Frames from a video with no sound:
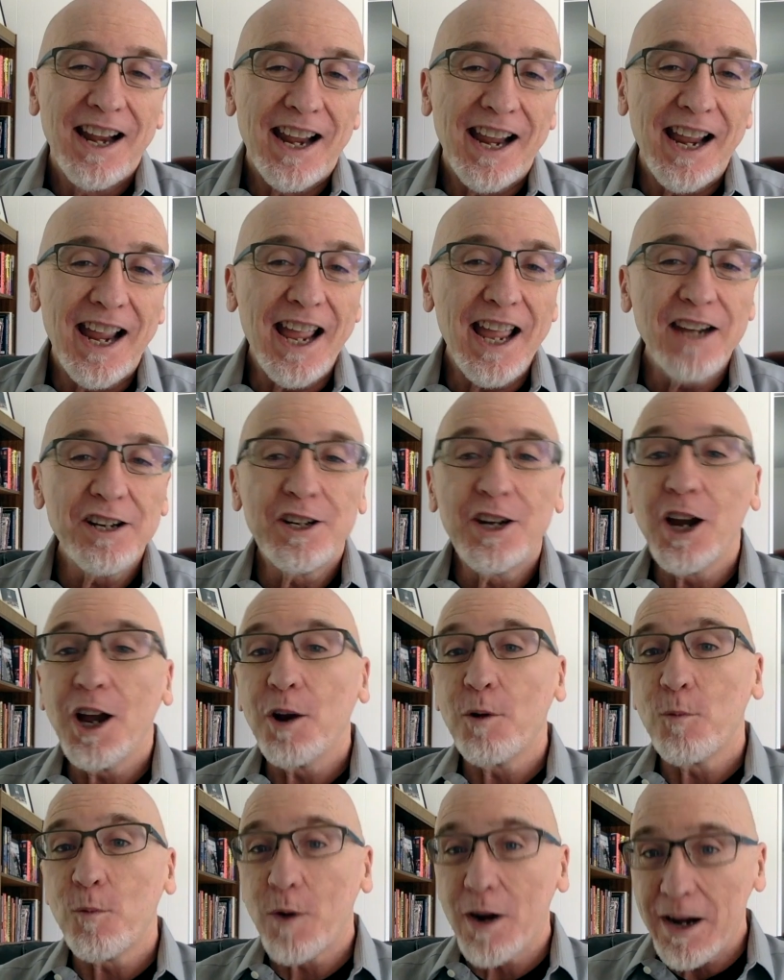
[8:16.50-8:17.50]
Ed
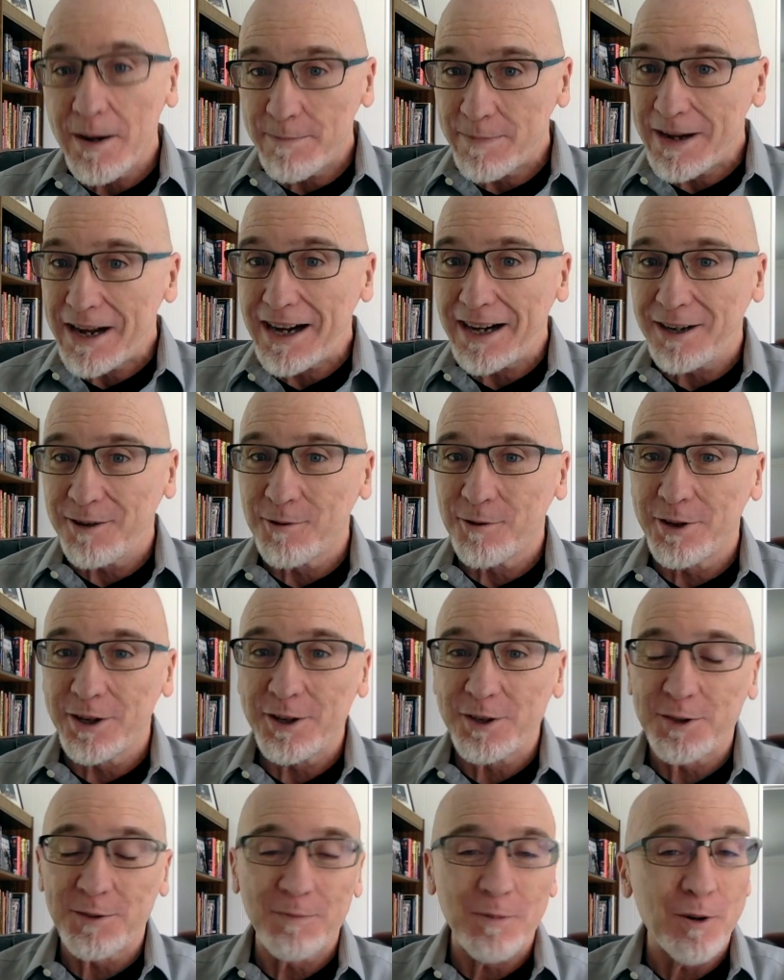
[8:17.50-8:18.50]
cut way back on
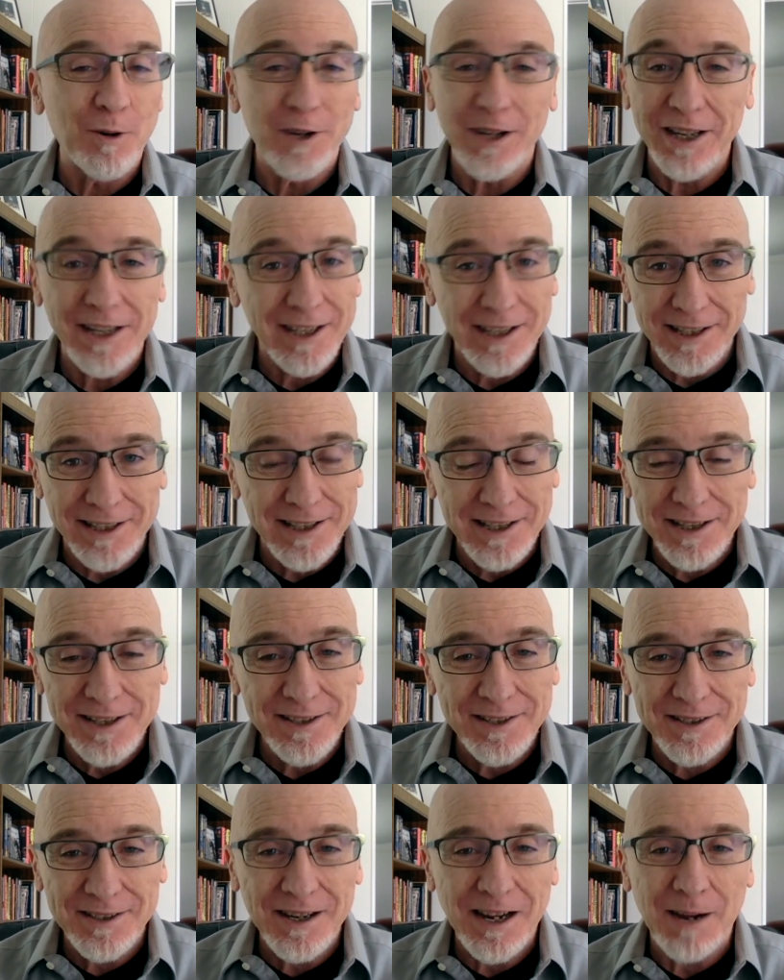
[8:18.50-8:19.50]
his smoking. He
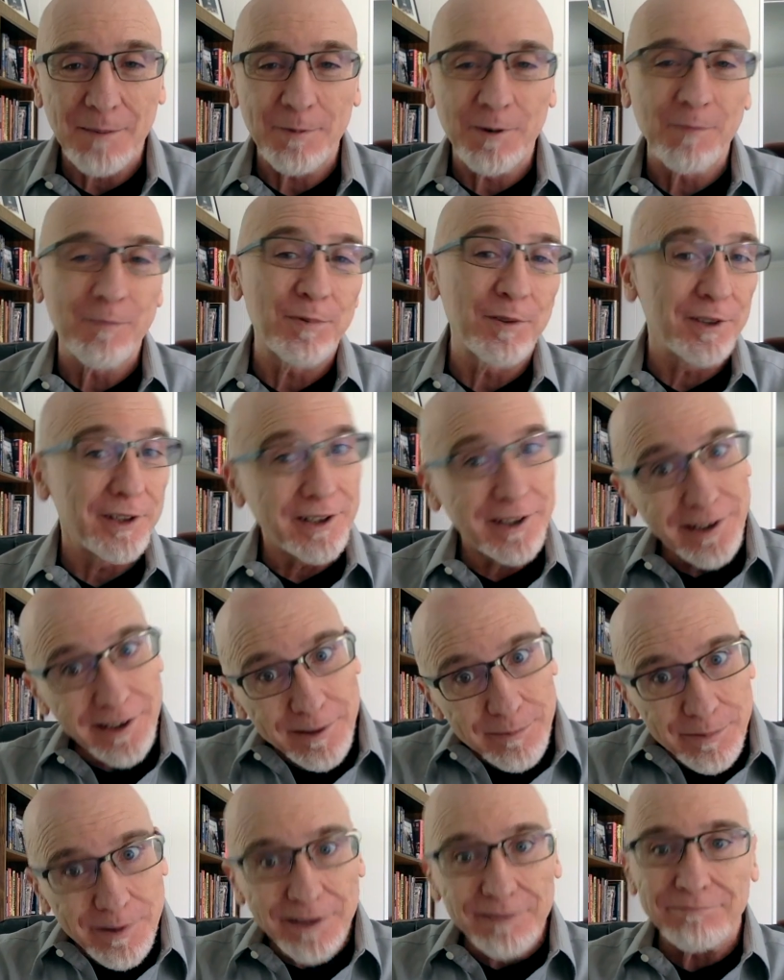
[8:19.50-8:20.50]
didn't stop
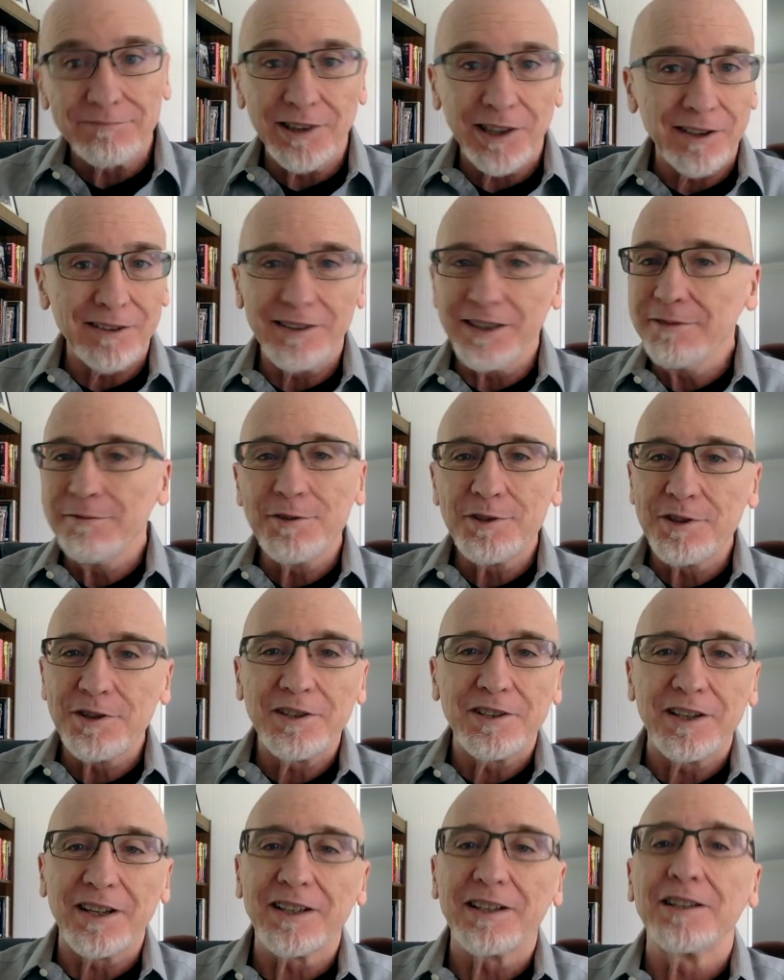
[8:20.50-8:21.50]
completely, but, he was
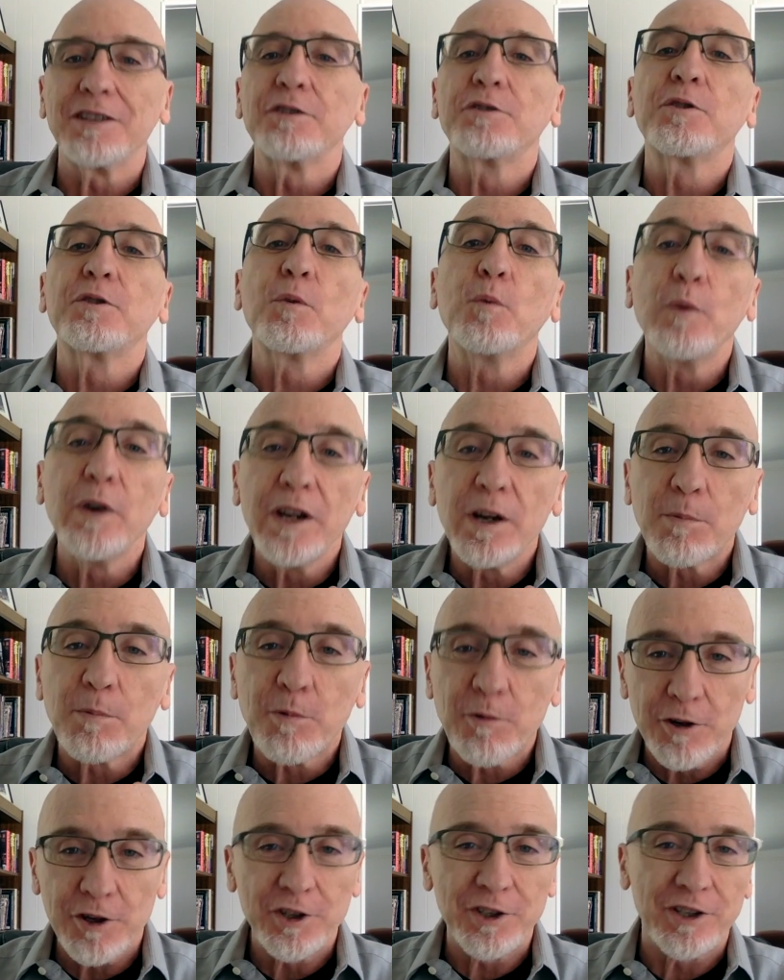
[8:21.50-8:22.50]
addicted, so we
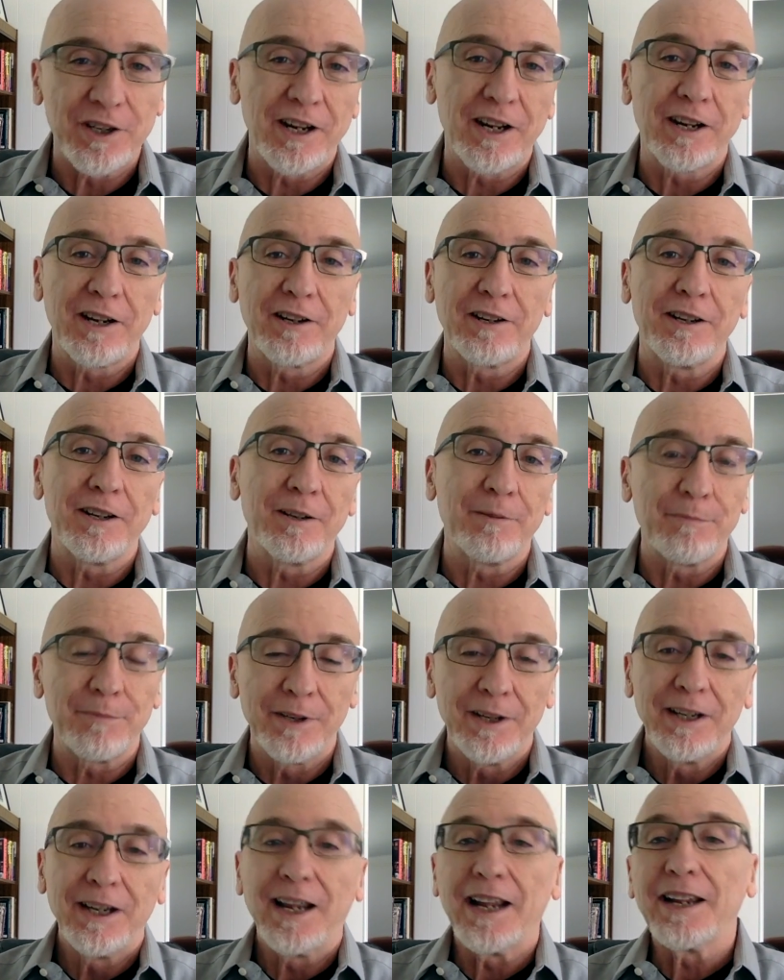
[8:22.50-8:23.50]
appreciated him
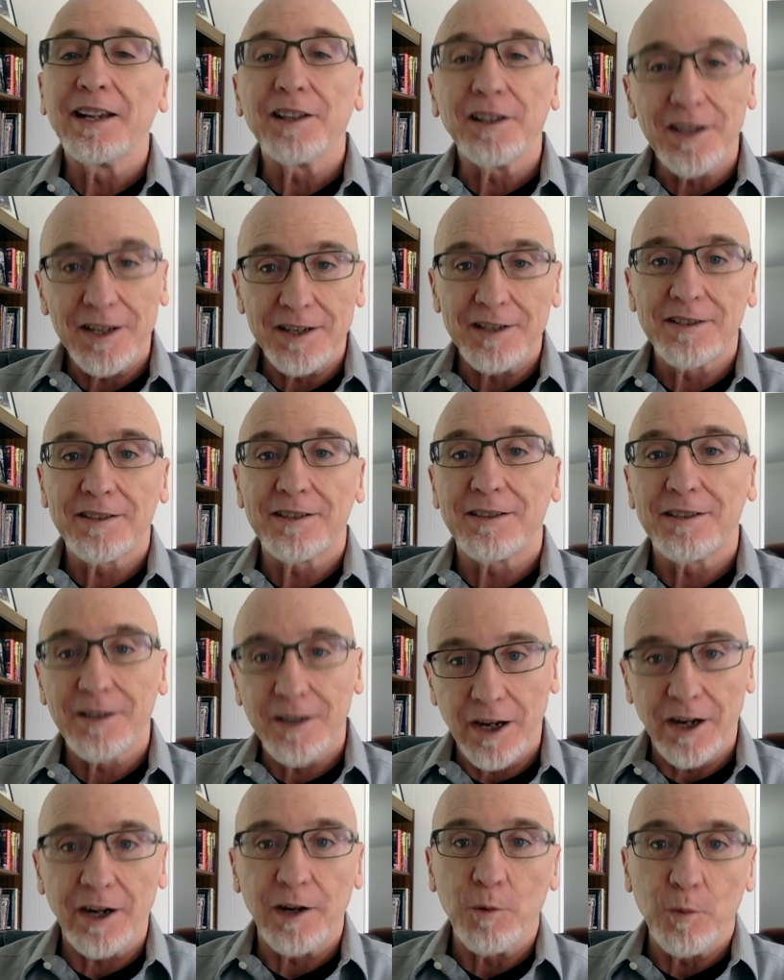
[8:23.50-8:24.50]
at least
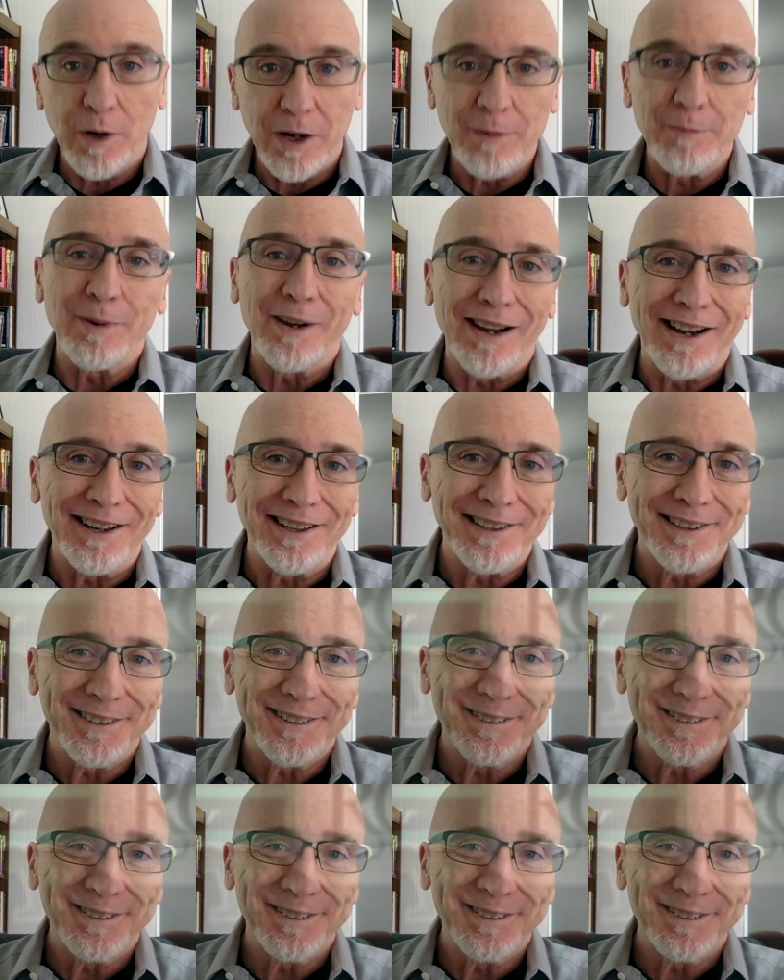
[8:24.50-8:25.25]
cutting way back.